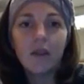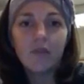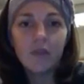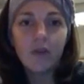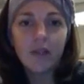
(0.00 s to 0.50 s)

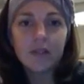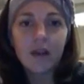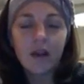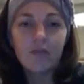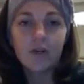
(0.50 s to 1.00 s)
even though that's
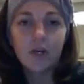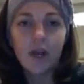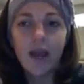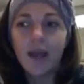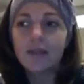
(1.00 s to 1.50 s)
not even
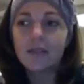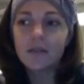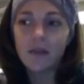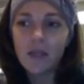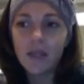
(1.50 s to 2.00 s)
correct,
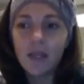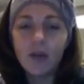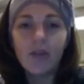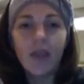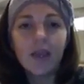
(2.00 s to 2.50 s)

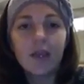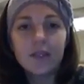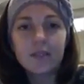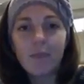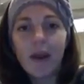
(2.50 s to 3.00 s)
here they can
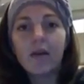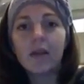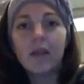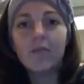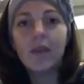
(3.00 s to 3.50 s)
conspire to
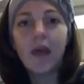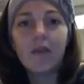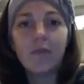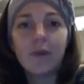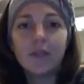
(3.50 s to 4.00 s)
keep me out
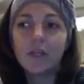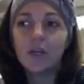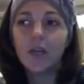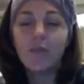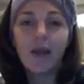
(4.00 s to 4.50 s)
of a building, or
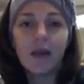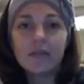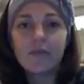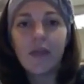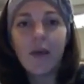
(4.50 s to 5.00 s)
anybody
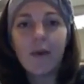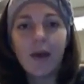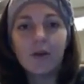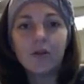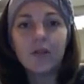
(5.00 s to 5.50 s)
else for that
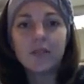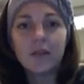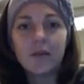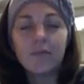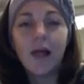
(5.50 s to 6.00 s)
matter who doesn't
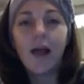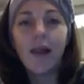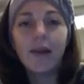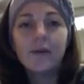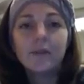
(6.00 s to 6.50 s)

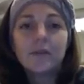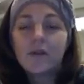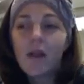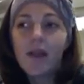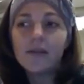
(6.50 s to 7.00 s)
comply.
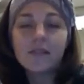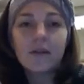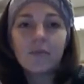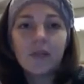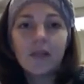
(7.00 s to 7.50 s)
And it's
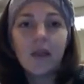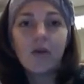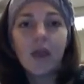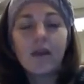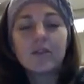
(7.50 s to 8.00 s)
completely
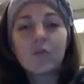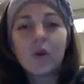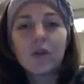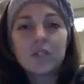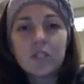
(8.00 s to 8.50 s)
okay, because
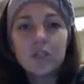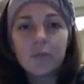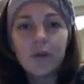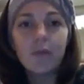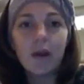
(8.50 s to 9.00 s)
we're the
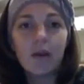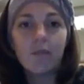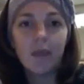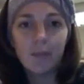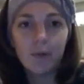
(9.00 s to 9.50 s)
stupid American
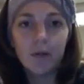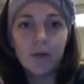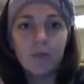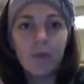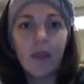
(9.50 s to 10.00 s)
people
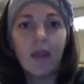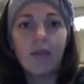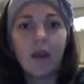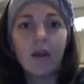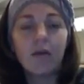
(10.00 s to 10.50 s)
who pay
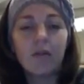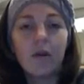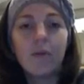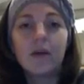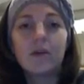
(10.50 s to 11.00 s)
their
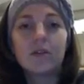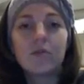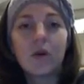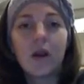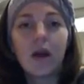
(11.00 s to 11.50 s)
bills.
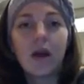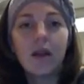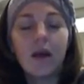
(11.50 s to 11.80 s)
We're not,